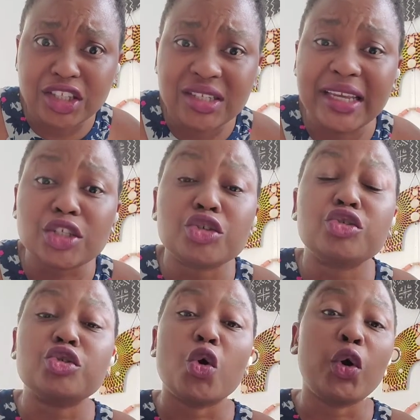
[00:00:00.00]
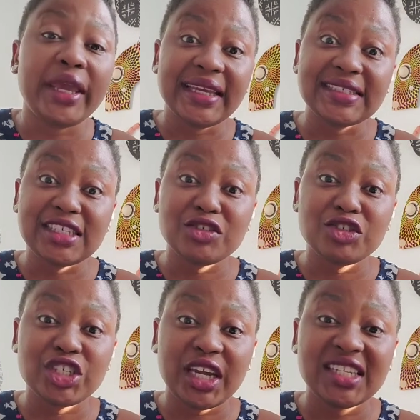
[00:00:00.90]
It's so easy to
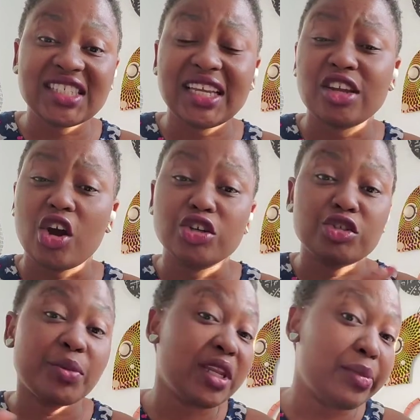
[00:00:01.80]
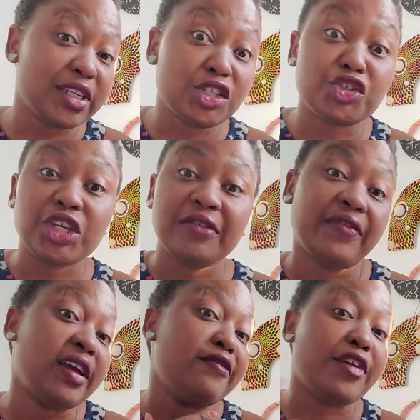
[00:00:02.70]
change, and there are so many places you can
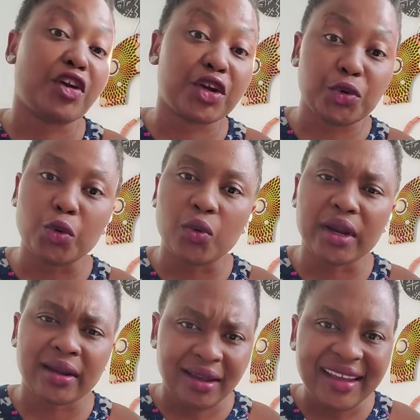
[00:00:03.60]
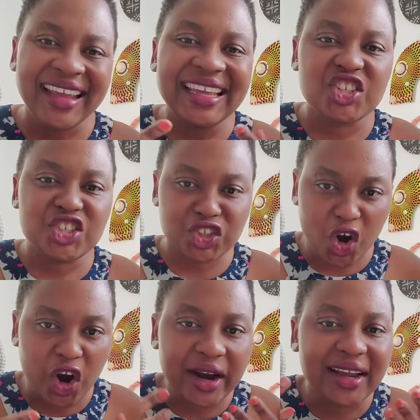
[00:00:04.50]
find very cool one.
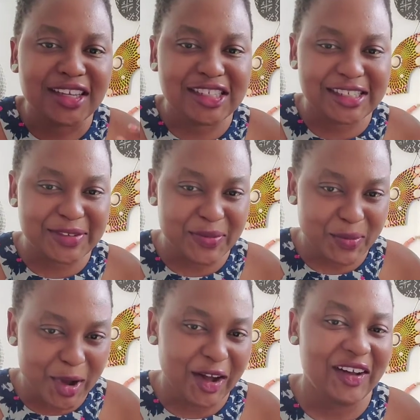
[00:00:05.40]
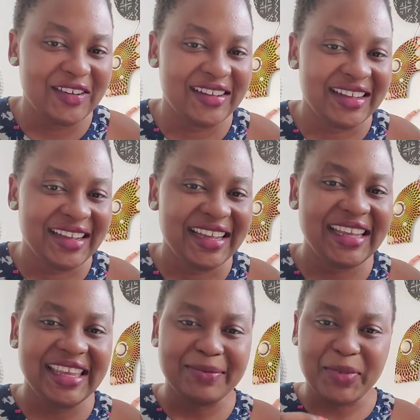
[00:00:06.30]
Start small.
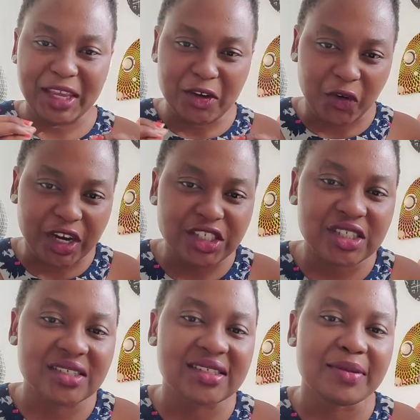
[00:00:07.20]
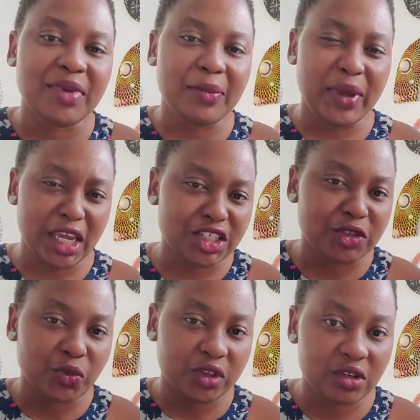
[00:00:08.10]
Be gracious and be
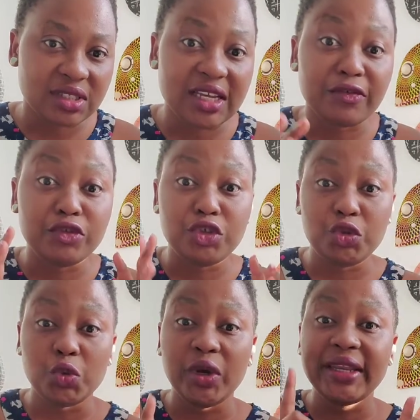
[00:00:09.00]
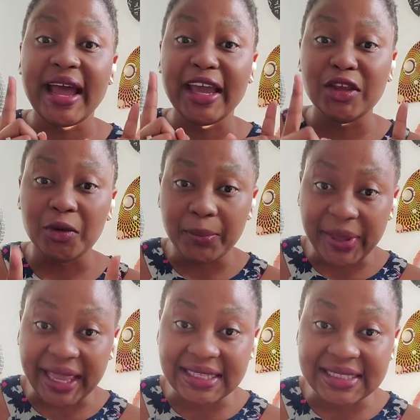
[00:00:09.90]
patient with yourself. Do it at your
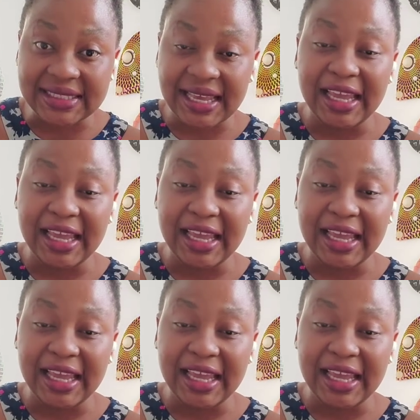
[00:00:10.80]
pace.